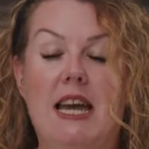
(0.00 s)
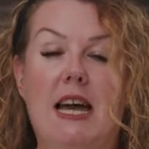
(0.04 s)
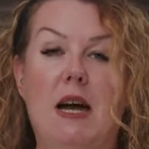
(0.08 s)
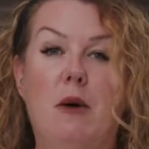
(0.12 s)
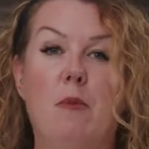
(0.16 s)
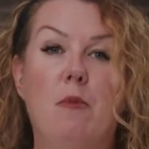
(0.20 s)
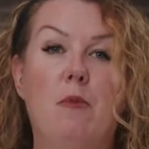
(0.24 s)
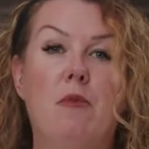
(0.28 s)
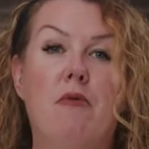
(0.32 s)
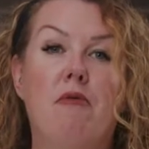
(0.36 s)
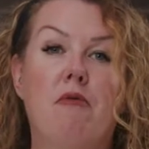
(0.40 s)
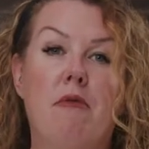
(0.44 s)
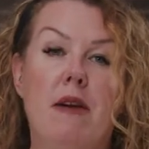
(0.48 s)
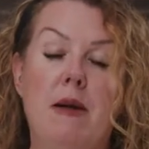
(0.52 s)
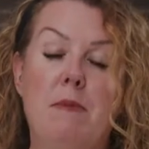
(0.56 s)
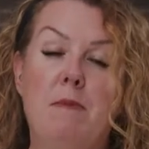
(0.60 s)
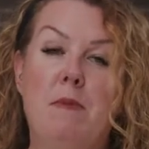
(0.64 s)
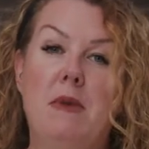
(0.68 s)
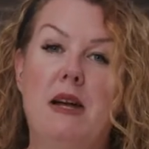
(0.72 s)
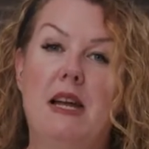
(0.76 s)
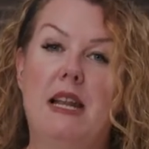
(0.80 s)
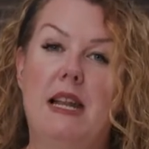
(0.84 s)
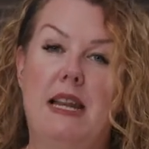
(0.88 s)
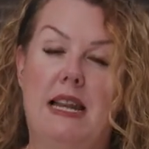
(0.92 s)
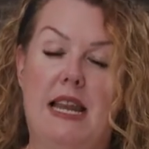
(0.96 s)
at
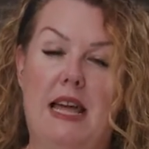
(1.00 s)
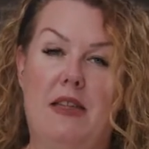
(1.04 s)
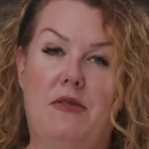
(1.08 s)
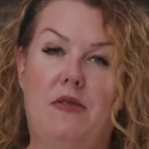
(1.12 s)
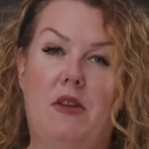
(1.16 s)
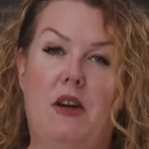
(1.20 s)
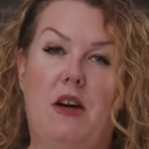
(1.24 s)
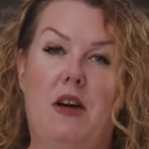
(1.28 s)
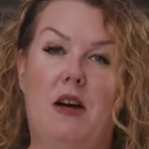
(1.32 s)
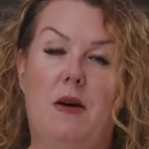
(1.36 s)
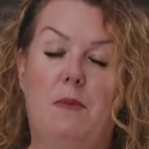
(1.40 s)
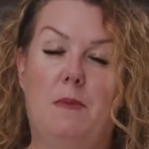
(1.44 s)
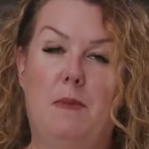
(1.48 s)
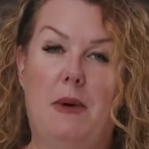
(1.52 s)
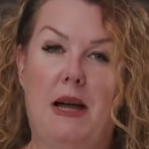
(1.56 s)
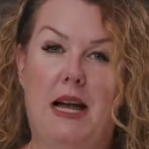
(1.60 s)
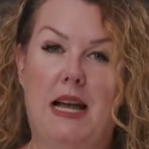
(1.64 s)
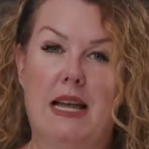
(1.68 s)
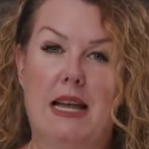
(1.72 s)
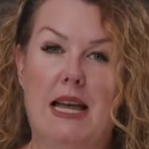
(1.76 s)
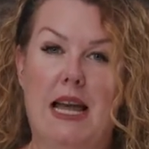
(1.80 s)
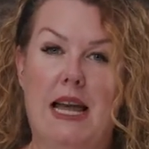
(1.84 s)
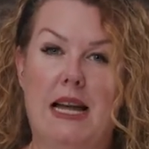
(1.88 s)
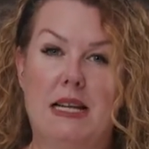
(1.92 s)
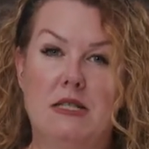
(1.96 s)
Prym leather
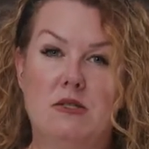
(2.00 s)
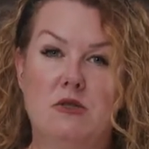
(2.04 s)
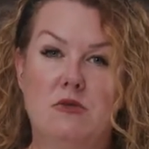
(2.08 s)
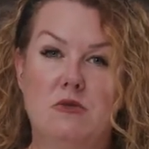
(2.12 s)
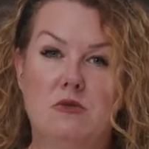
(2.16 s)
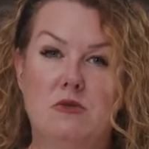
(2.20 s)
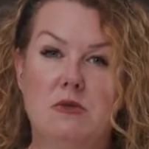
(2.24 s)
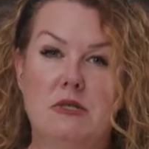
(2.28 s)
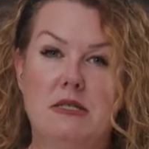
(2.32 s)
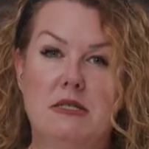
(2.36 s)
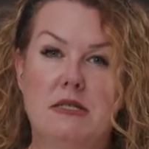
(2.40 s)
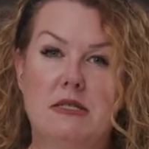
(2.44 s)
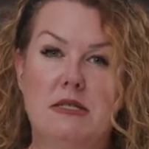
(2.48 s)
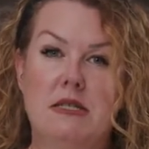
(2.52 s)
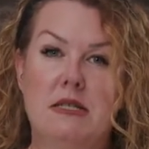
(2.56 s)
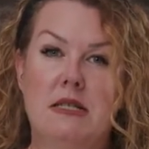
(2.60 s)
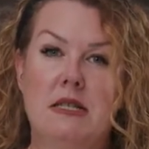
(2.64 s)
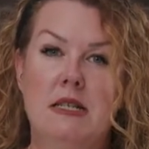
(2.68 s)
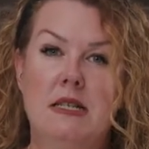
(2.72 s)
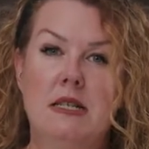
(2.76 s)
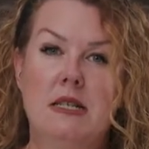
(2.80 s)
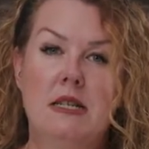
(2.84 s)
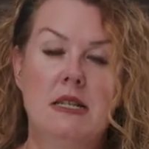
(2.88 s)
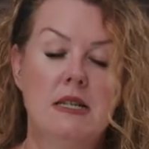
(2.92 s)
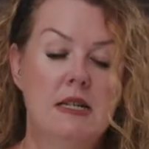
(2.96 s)
bag handles.
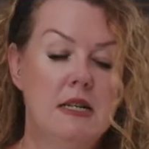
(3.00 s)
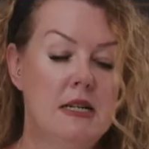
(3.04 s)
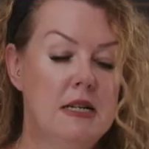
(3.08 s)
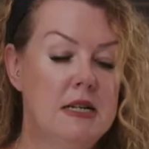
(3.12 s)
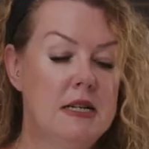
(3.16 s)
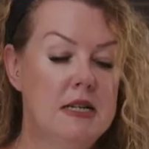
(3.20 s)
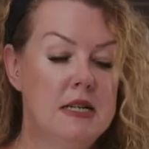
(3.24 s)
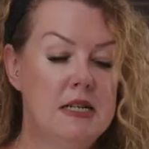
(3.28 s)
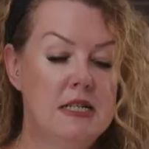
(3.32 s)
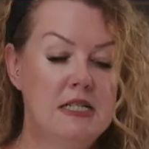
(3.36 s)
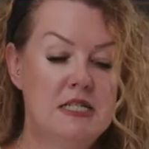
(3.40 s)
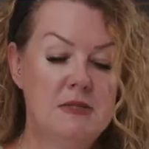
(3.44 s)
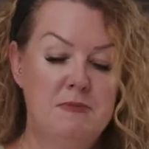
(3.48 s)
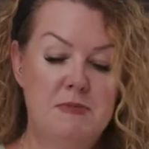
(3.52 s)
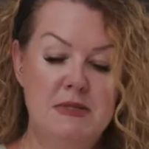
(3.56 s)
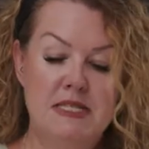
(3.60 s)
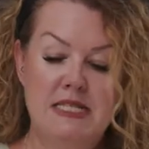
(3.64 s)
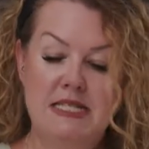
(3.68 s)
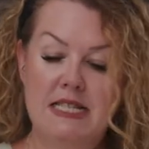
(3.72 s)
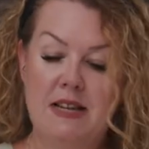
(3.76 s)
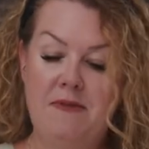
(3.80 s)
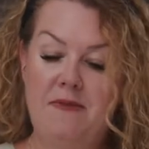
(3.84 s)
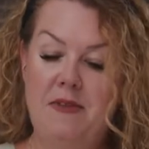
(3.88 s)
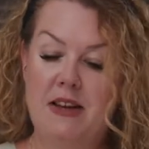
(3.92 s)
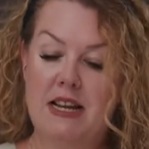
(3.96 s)

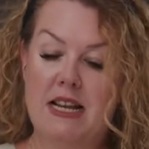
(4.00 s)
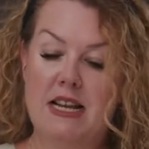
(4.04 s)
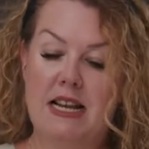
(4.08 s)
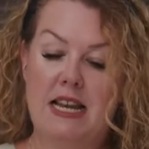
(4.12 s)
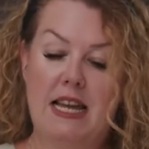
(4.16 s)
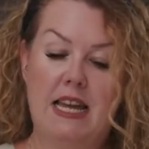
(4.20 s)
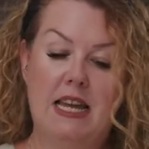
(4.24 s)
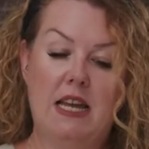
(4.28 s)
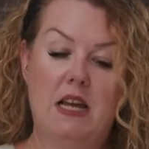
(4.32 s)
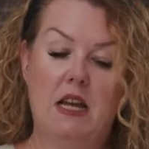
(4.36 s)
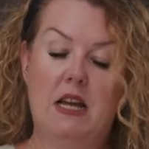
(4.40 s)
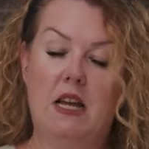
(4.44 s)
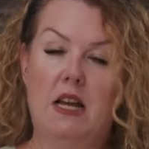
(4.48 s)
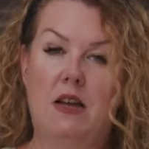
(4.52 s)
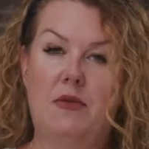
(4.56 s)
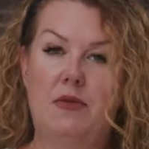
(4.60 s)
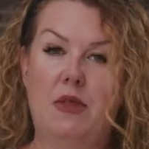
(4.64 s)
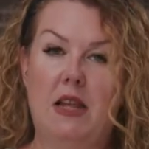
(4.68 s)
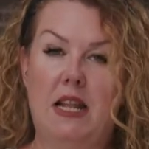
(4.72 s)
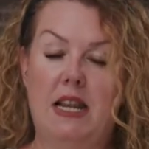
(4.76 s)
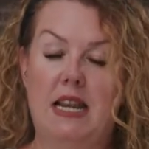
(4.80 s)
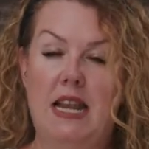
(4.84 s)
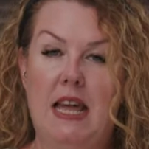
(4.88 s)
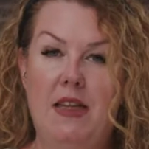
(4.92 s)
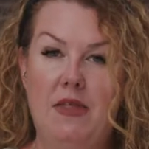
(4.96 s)
Specifically,
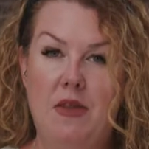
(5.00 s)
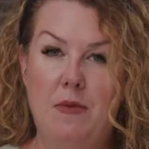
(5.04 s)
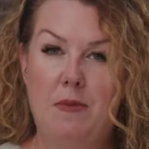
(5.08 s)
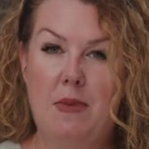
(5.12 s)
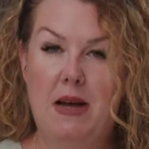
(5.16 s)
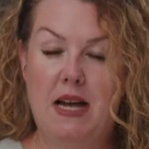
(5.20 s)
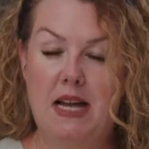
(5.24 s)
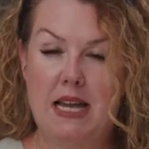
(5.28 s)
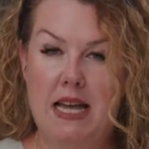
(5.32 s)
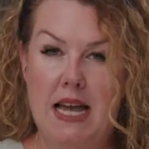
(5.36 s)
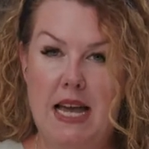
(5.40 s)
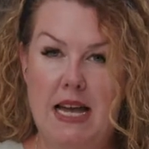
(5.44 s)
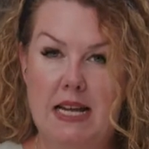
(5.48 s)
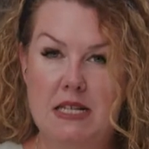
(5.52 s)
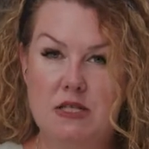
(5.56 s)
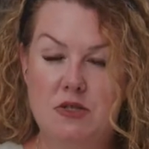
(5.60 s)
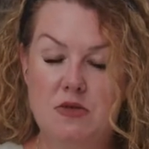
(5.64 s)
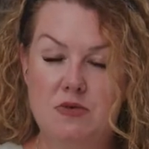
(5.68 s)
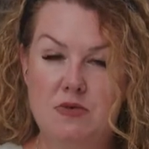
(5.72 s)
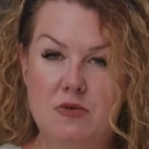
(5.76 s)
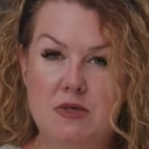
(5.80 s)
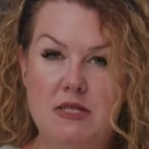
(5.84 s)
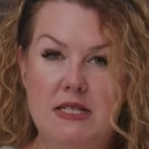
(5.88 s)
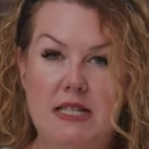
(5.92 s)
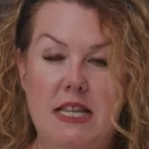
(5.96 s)
the leather bag
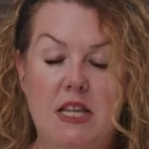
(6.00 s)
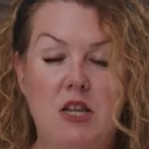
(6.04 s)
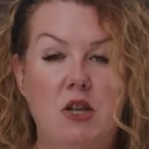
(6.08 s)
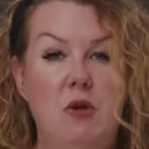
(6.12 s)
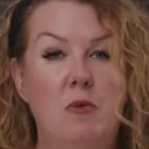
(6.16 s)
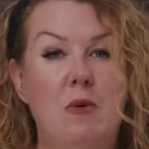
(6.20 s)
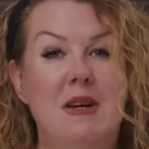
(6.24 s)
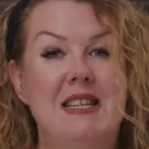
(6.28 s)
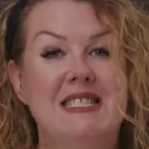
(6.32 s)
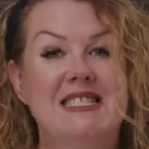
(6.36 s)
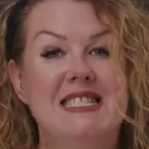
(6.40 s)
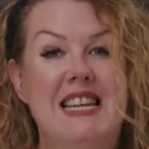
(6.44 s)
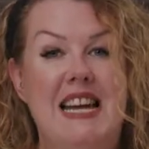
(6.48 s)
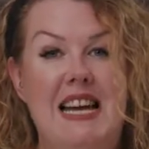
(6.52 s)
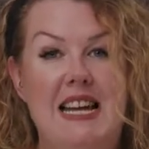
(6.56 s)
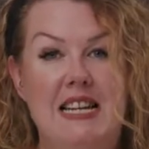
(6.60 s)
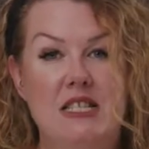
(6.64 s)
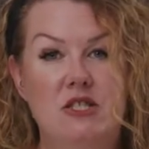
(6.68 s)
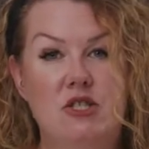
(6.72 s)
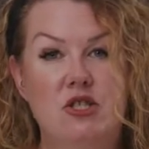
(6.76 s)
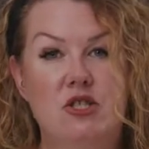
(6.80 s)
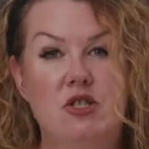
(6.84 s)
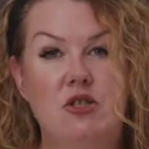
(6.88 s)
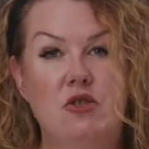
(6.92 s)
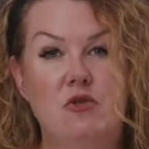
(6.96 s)
handles that you
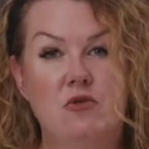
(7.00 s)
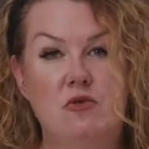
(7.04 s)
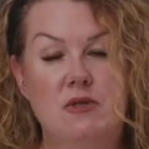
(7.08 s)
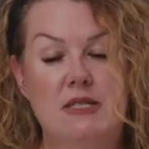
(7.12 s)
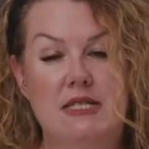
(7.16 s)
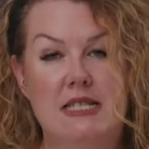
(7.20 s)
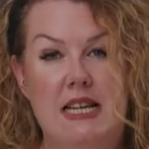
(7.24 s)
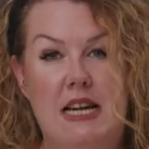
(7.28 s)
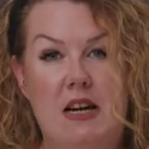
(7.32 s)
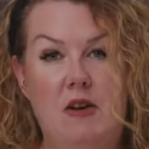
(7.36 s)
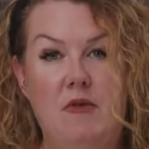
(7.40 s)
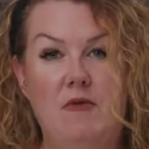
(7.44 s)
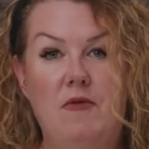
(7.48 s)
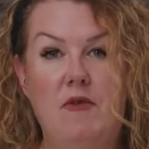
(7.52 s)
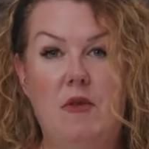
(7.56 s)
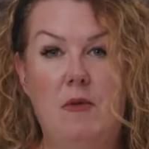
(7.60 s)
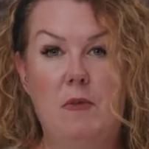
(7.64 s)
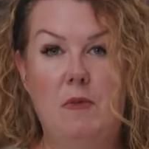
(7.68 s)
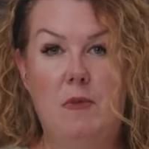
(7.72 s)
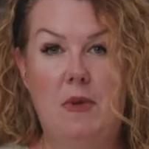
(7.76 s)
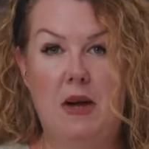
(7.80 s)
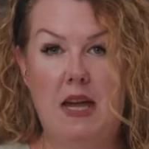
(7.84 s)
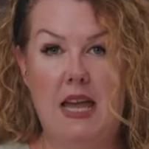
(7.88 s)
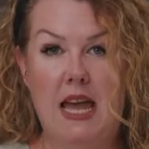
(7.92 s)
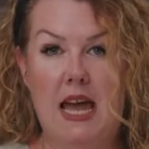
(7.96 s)
attach yourself
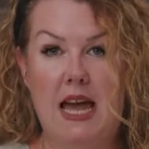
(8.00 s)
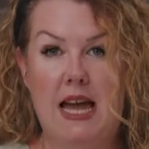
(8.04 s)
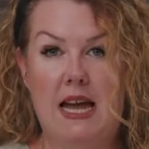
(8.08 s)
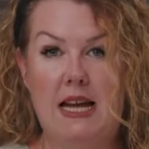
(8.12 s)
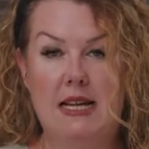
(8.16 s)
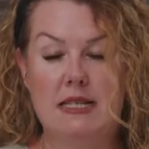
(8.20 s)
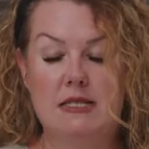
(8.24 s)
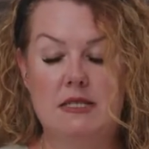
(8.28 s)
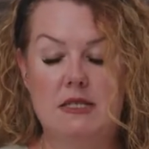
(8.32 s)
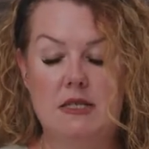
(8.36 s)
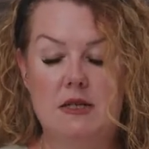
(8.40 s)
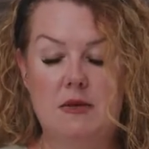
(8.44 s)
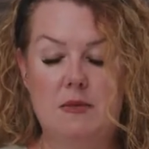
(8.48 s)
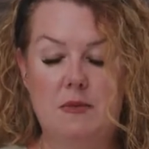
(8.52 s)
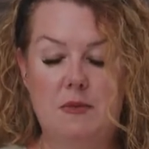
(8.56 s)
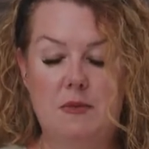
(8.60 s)
by hand.